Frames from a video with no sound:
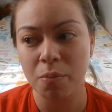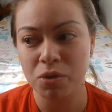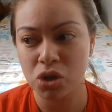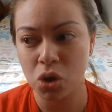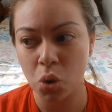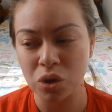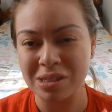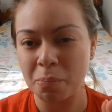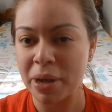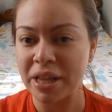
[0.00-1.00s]
So
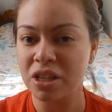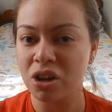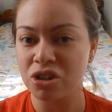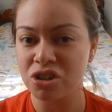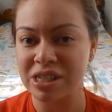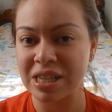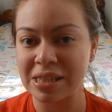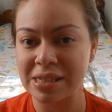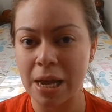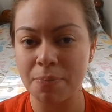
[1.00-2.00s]
depending on your
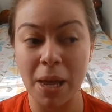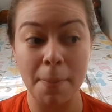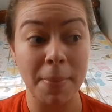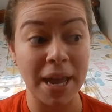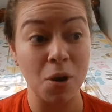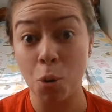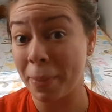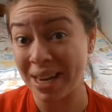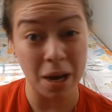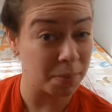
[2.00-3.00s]
skin type, that may or
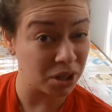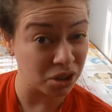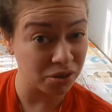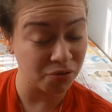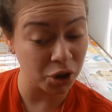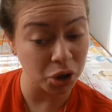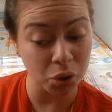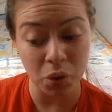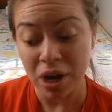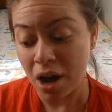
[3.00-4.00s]
may not be good for
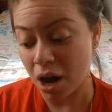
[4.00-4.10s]
you.